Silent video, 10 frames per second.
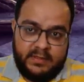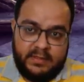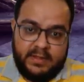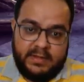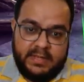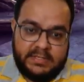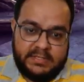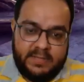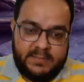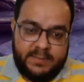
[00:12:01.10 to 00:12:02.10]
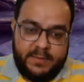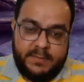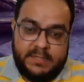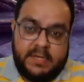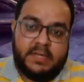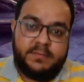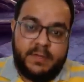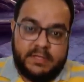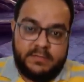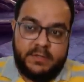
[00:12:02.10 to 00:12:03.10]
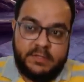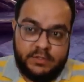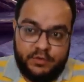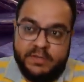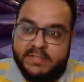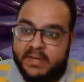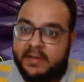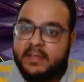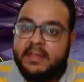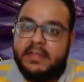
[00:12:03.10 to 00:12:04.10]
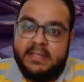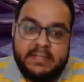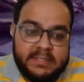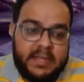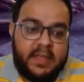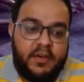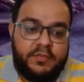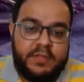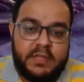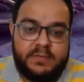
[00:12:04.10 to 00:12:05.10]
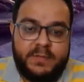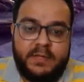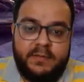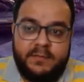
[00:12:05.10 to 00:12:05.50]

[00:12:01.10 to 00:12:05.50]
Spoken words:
And each time Septimus attacks, because of the destroy set, he's taking off the HP.